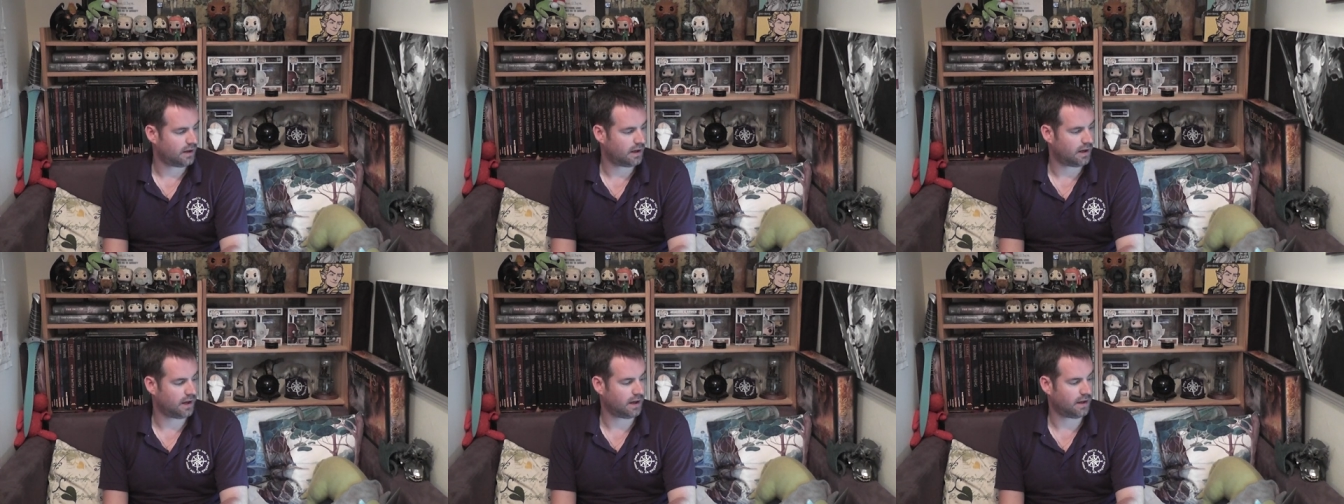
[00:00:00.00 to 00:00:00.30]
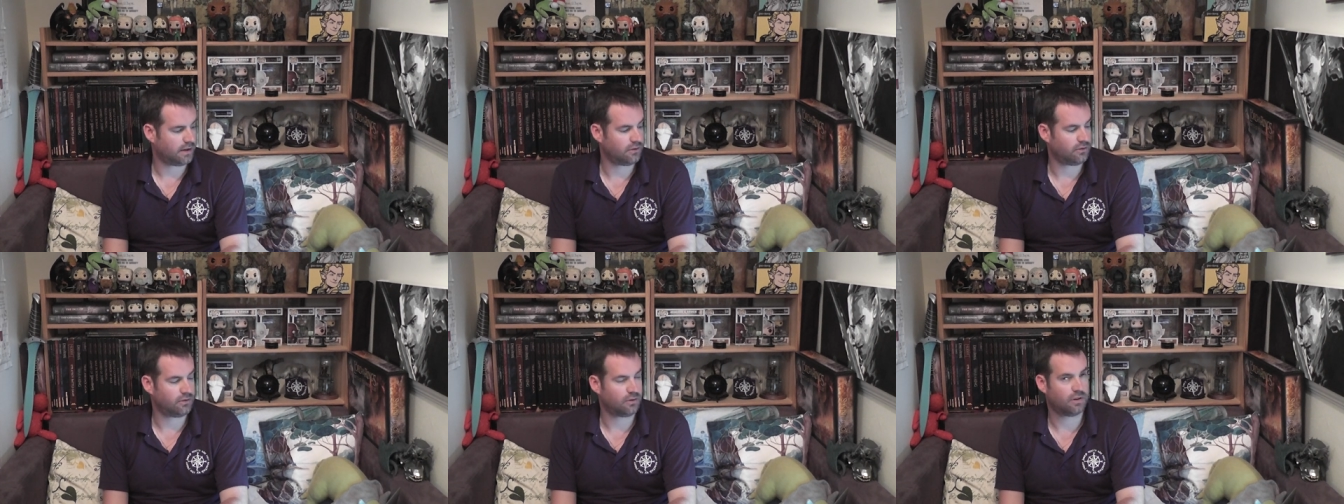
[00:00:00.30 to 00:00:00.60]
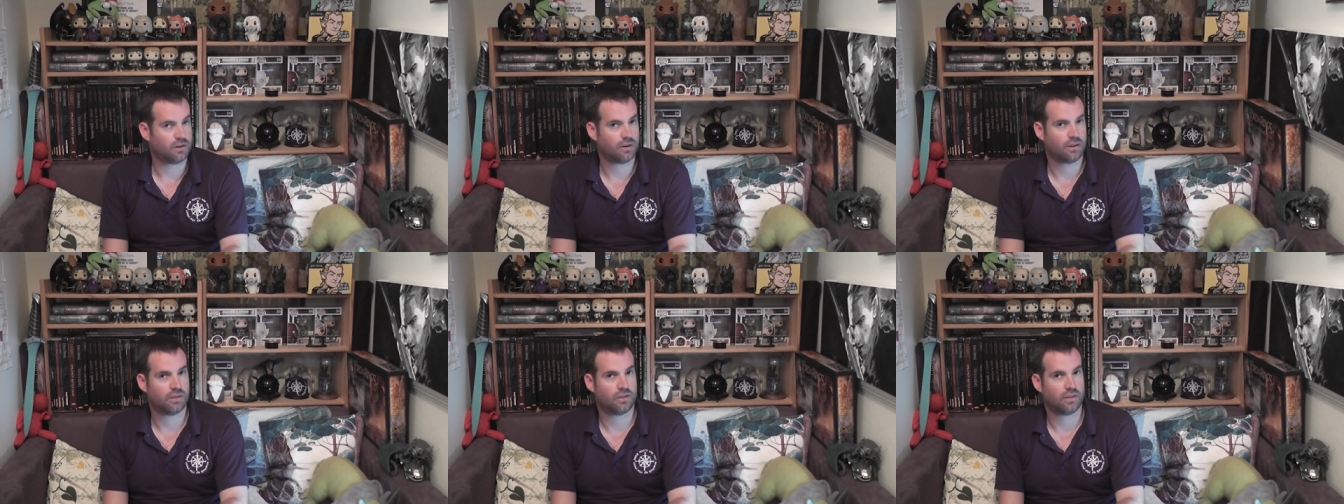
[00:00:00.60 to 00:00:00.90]

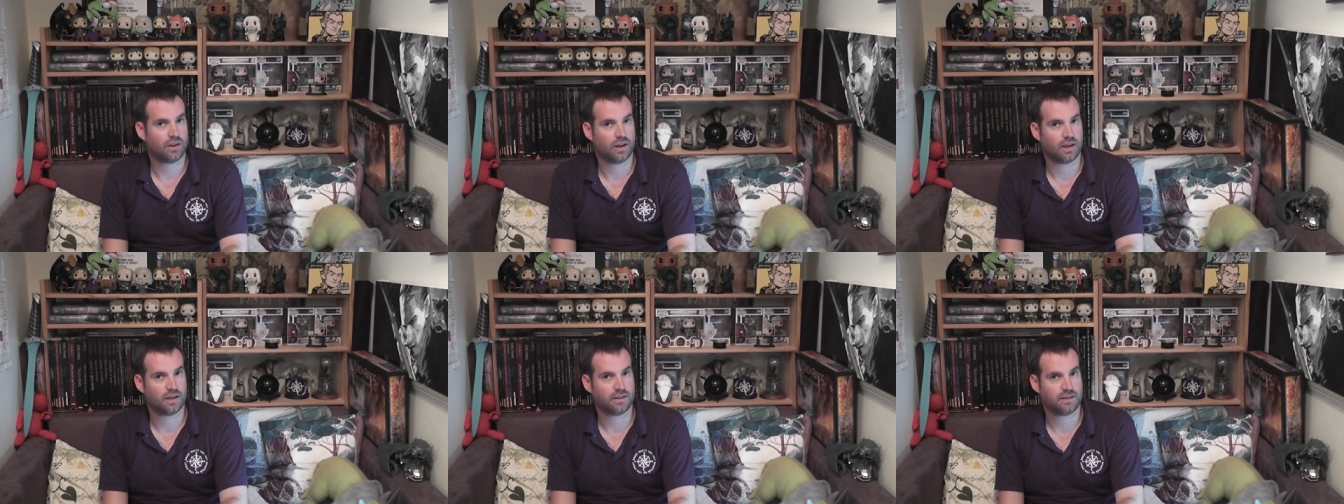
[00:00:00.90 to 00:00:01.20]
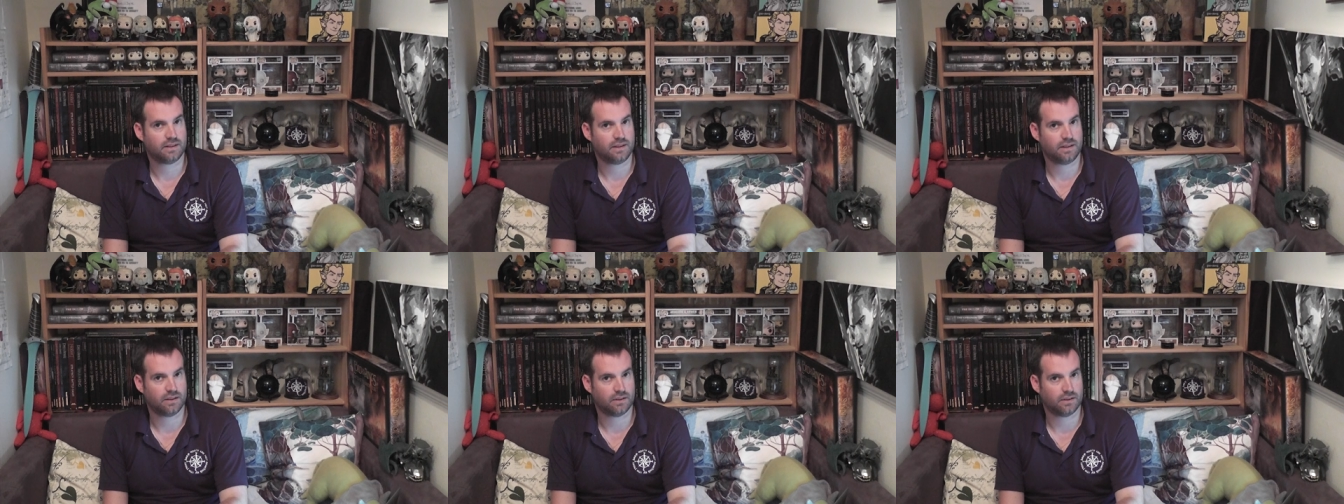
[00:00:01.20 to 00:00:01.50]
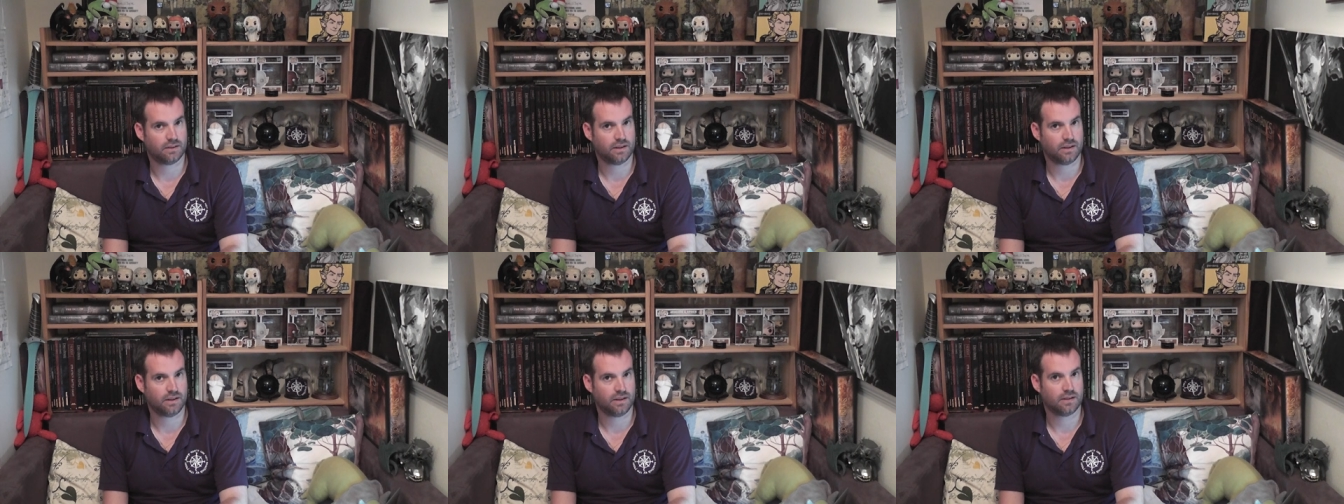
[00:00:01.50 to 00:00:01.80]

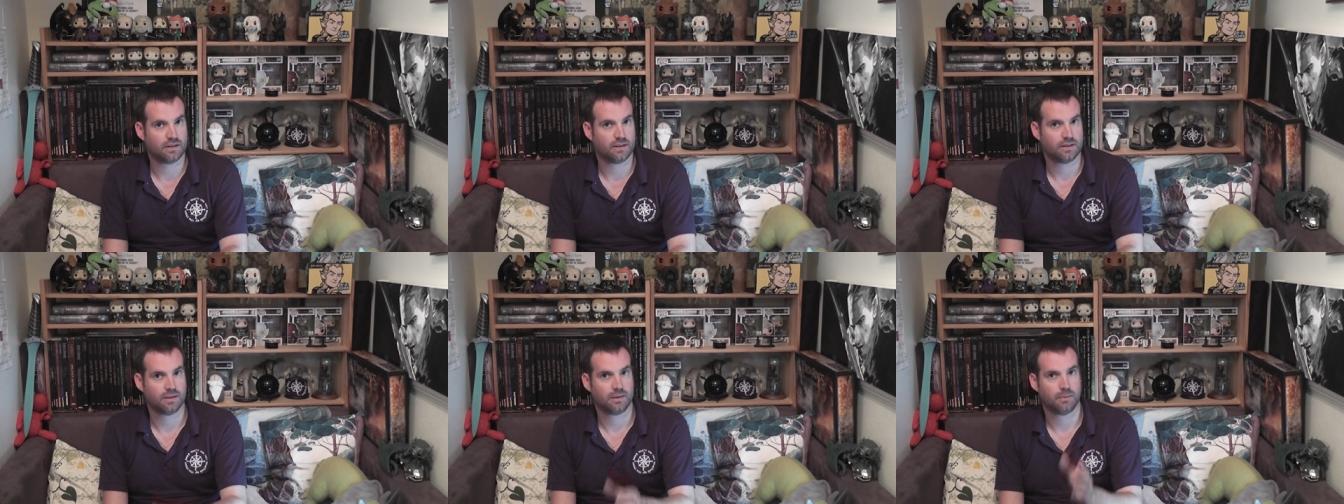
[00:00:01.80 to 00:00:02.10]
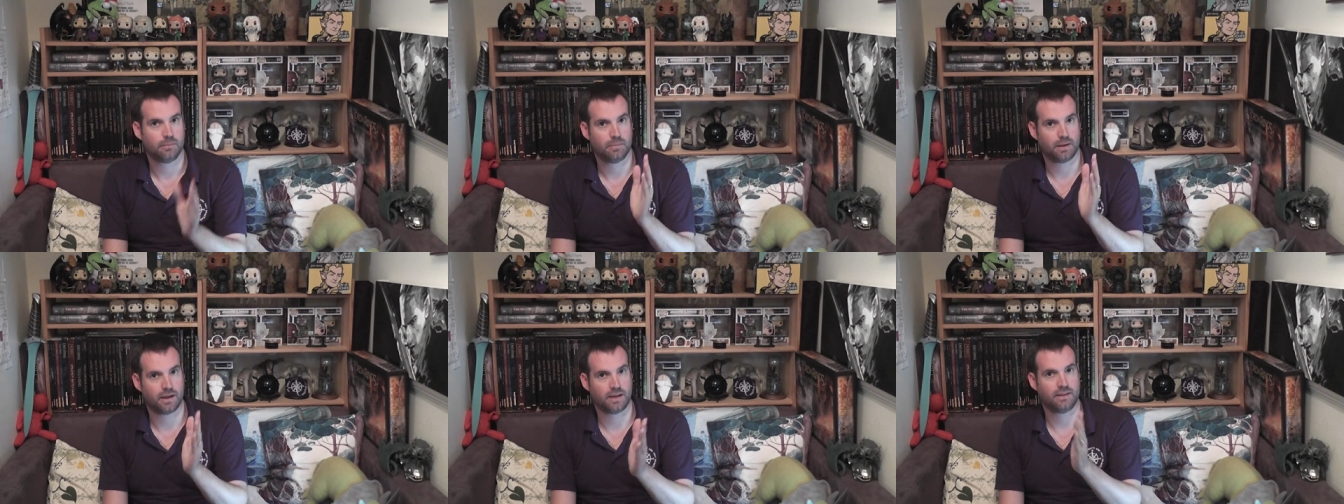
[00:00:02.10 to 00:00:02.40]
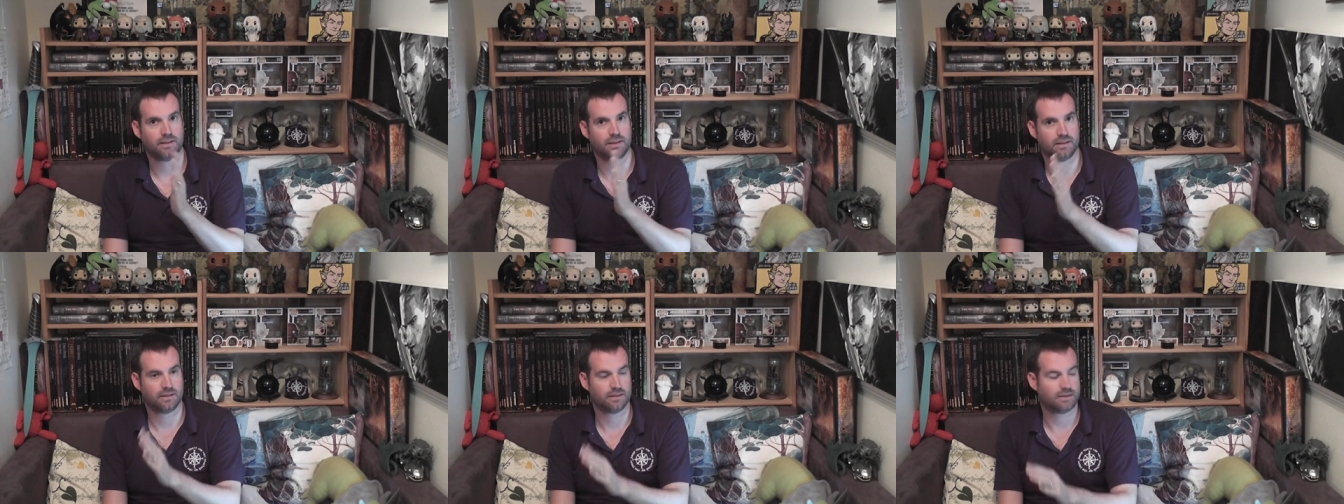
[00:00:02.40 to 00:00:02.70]
139
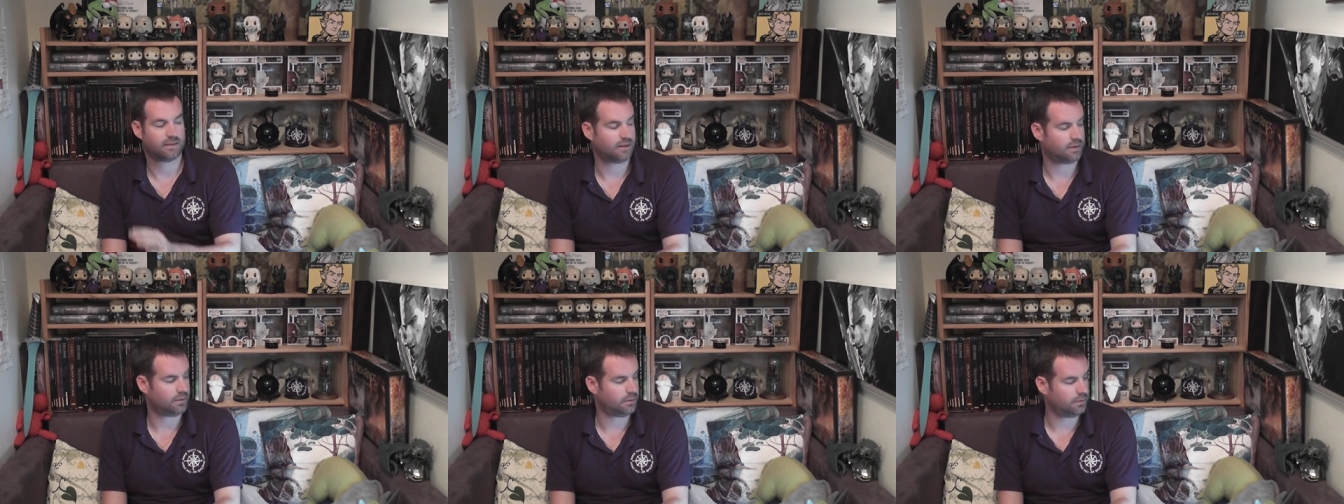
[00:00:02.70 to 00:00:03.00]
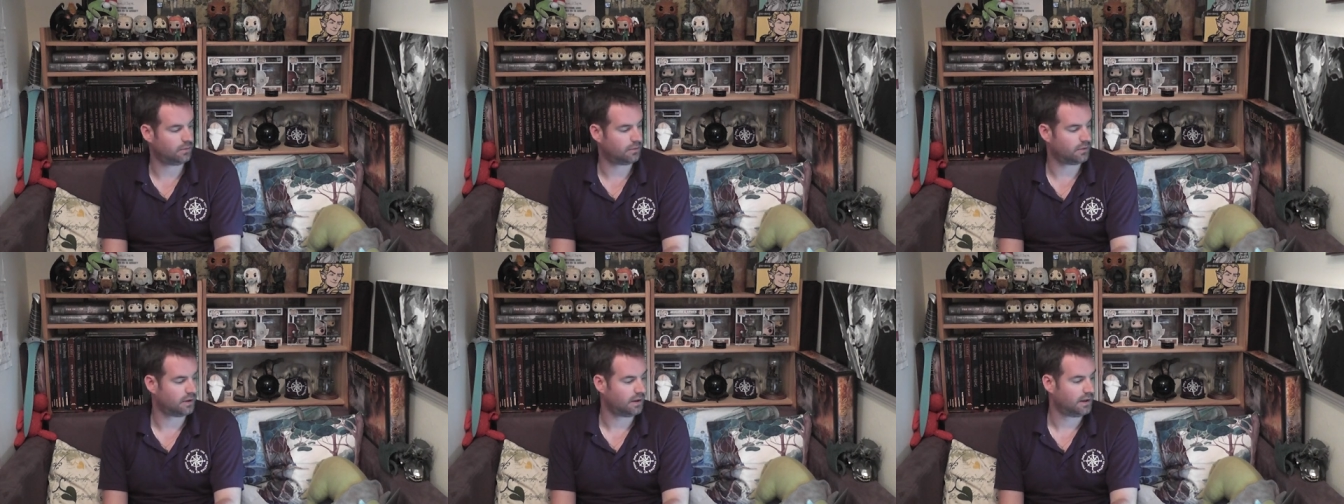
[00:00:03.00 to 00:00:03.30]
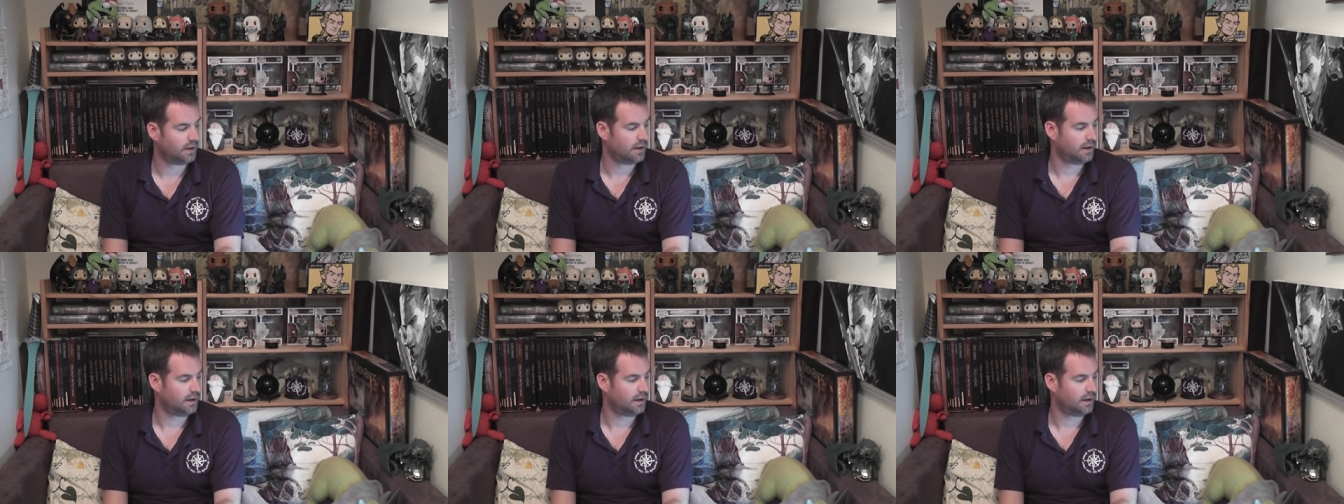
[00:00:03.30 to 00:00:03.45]
painted and sold